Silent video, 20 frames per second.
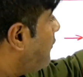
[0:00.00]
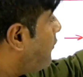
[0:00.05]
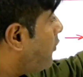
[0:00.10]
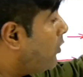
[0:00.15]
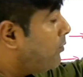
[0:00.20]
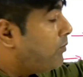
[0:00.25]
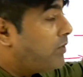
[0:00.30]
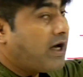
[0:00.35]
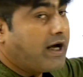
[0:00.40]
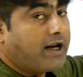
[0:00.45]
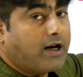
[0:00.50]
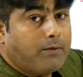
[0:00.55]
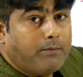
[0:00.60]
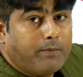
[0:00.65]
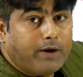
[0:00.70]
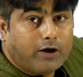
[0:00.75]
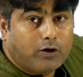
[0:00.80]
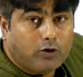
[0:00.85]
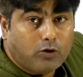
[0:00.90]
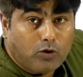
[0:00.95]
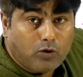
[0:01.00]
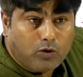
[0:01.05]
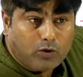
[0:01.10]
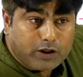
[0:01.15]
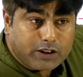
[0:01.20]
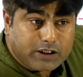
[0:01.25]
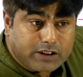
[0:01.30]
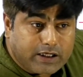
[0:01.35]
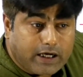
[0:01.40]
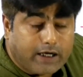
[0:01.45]
from dynamic to
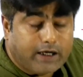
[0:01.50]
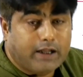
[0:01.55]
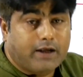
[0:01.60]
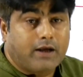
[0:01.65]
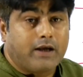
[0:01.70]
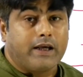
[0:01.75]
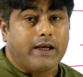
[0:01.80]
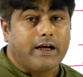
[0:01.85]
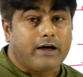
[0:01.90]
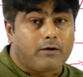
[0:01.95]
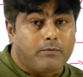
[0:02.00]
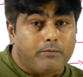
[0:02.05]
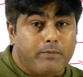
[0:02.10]
static. It